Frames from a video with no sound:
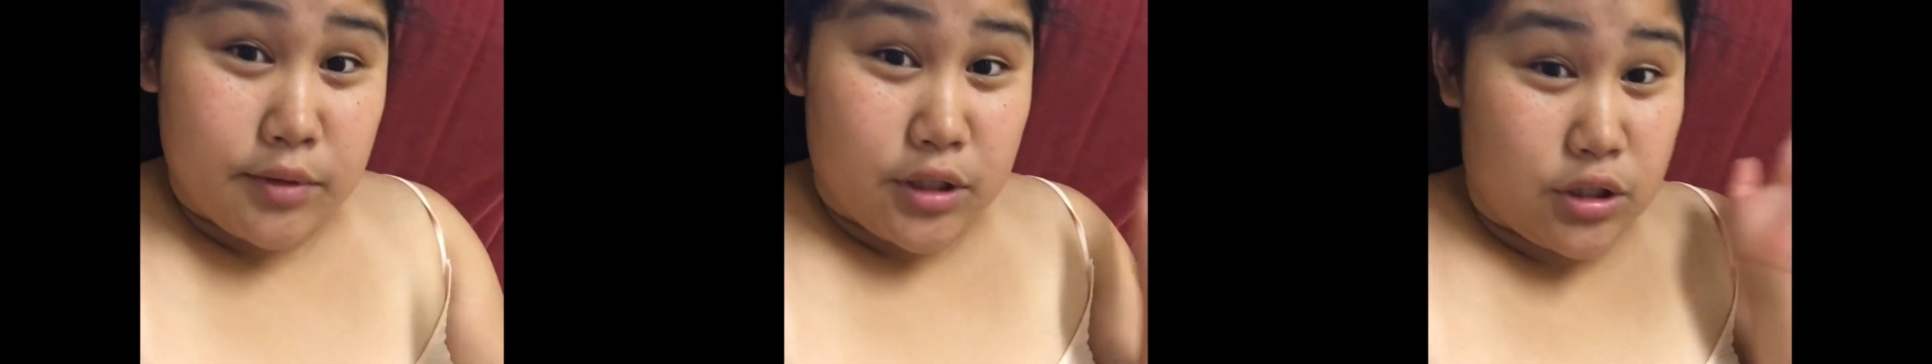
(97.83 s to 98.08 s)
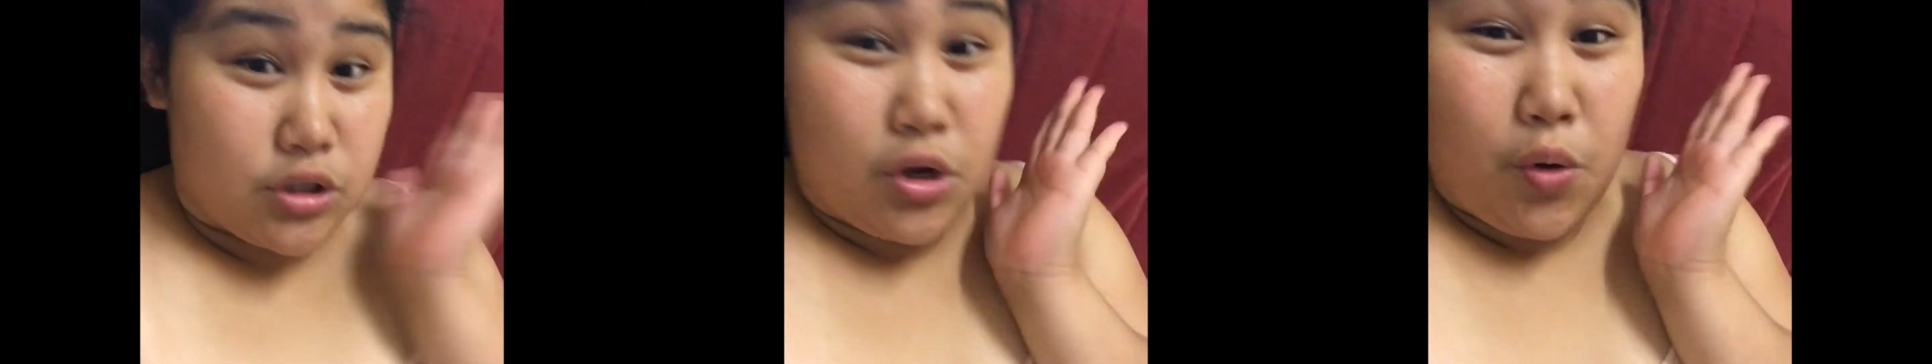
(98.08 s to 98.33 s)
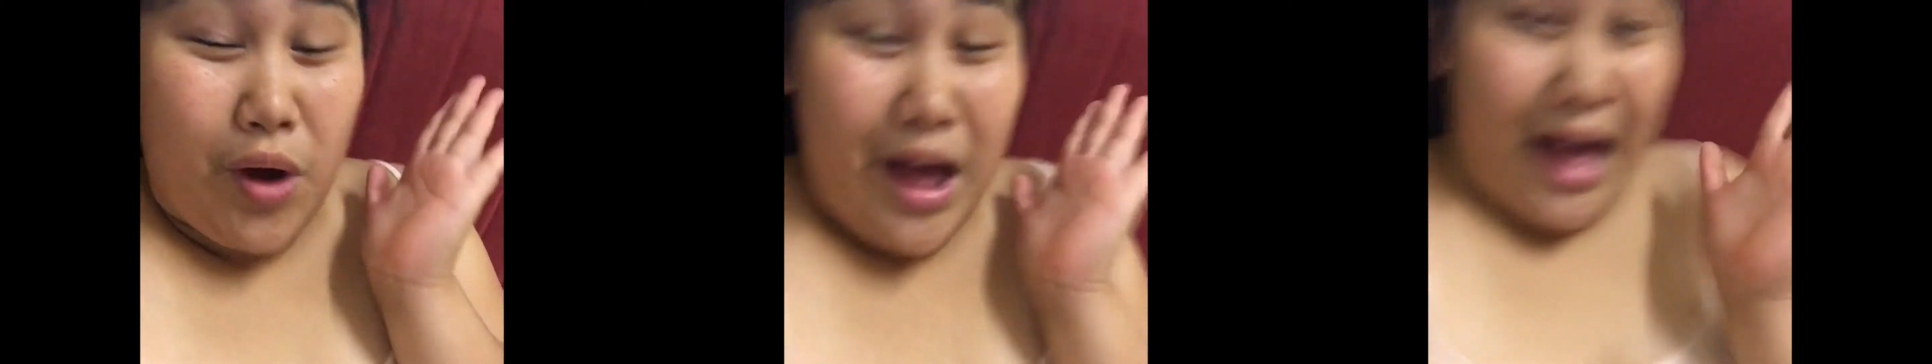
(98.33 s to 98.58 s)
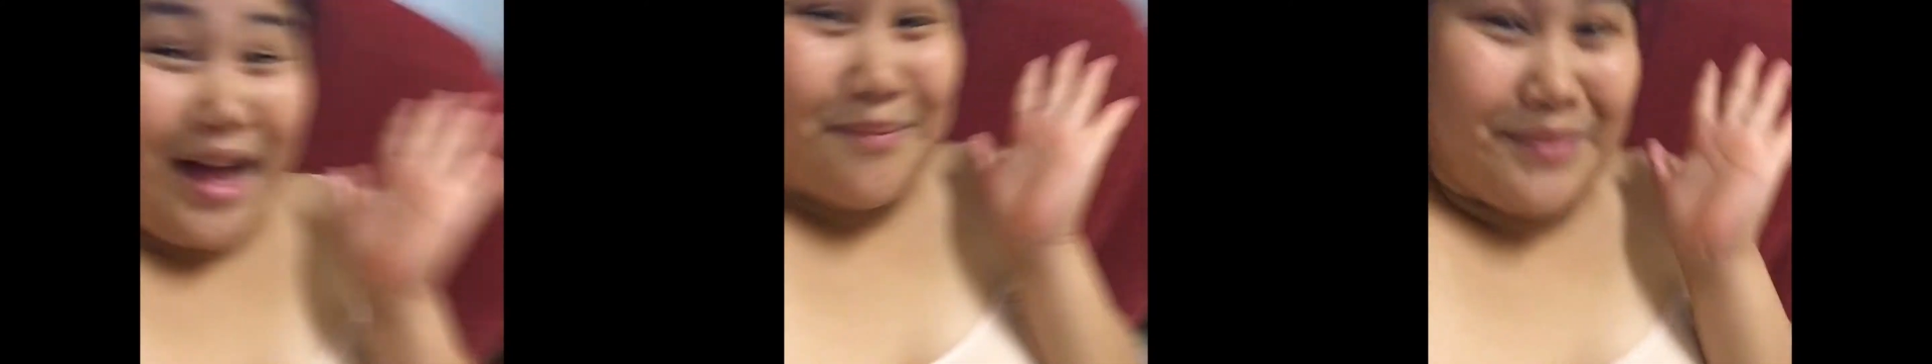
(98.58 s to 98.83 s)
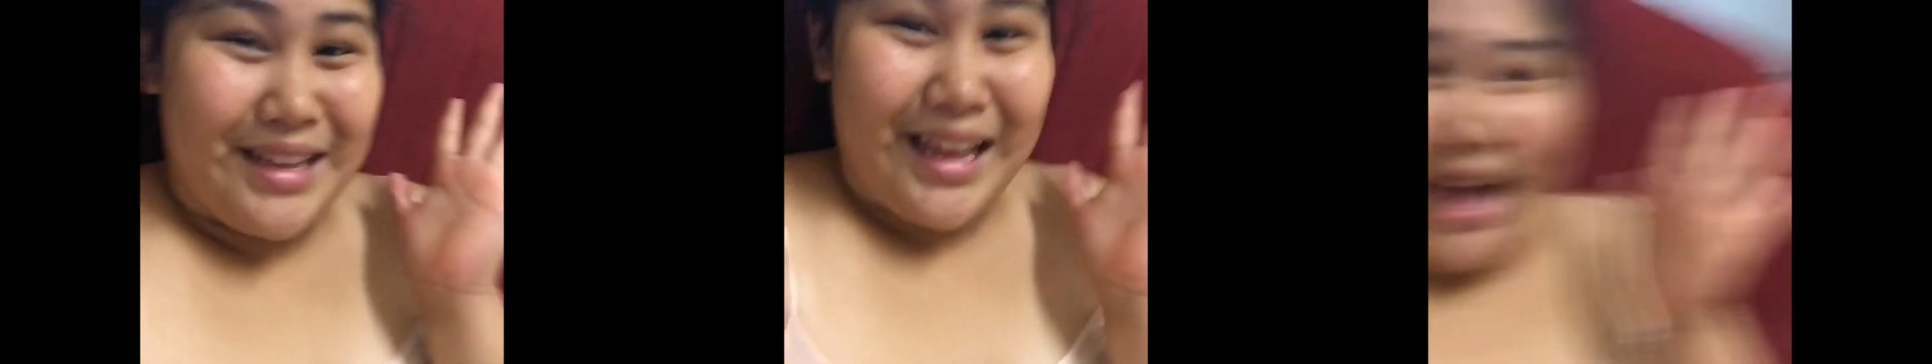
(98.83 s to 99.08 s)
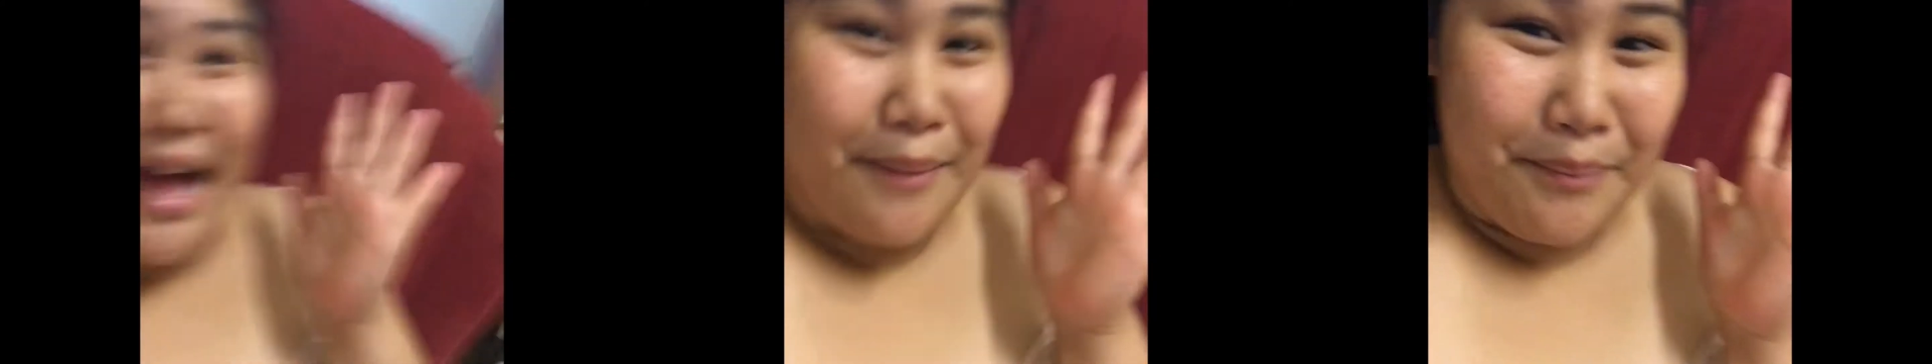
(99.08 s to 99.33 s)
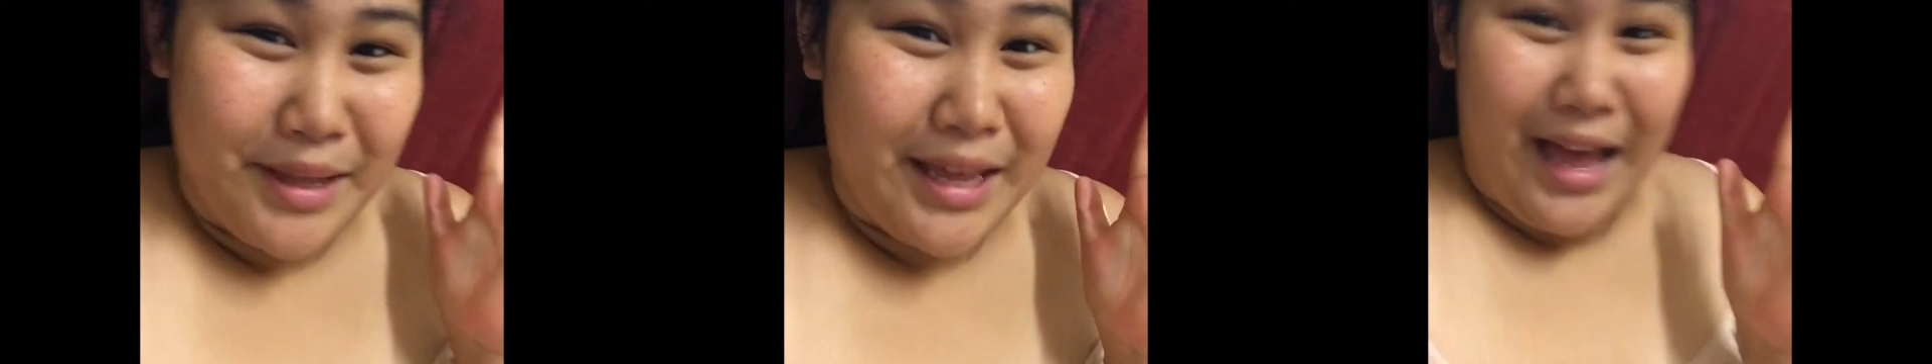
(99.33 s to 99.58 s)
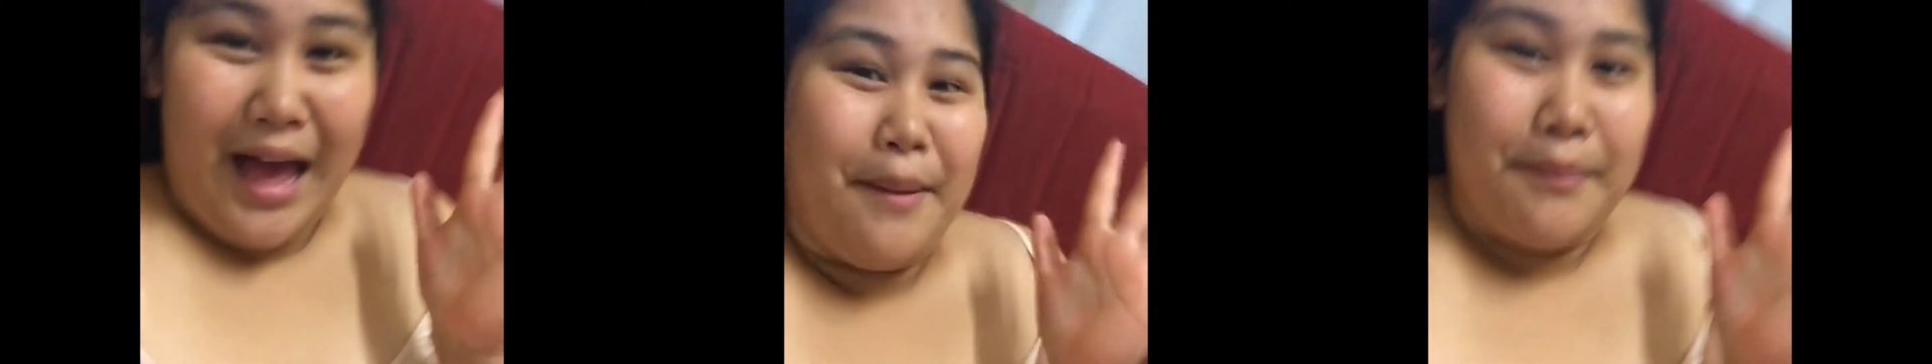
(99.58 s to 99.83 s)
so happy, happy,
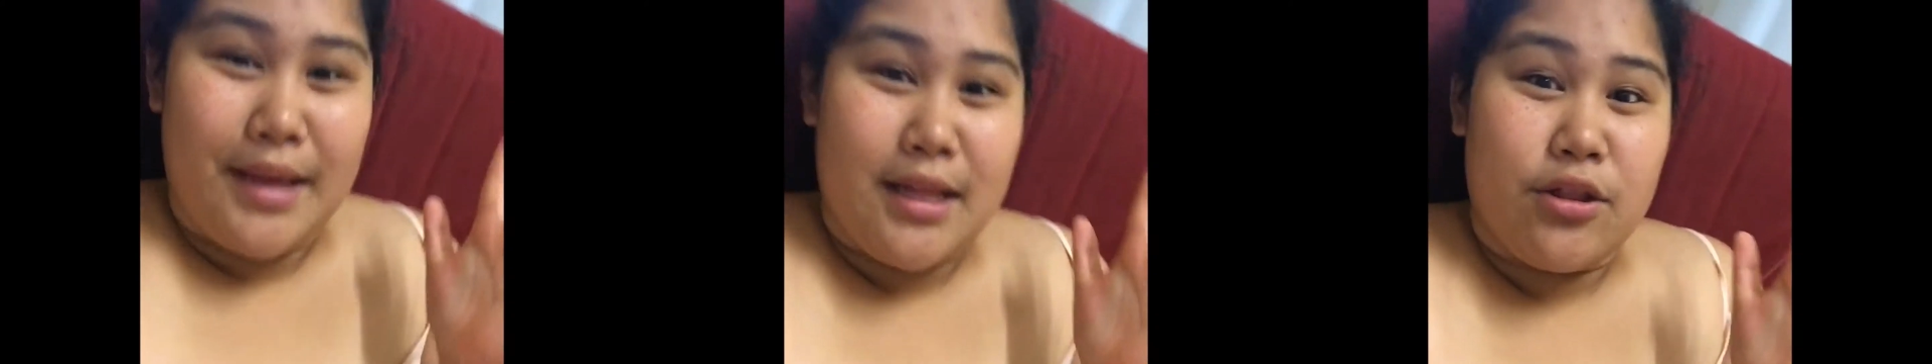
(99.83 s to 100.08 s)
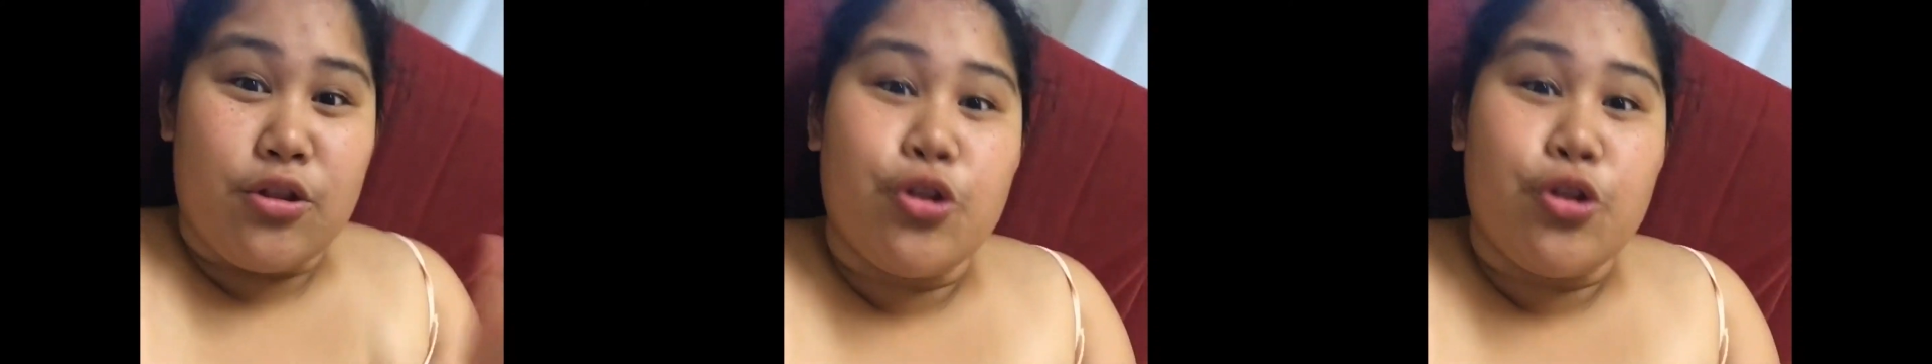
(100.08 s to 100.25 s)
happy